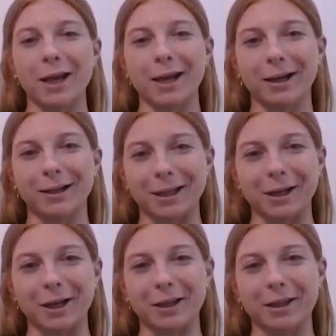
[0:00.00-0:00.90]
playing, because I
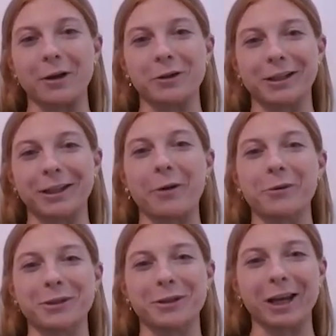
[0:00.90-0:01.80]
think I was in, that
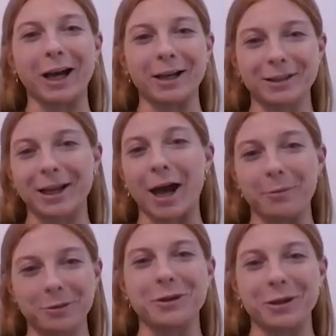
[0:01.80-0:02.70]
was the class that I
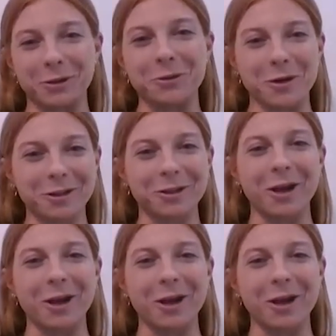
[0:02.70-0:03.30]
absolutely adored.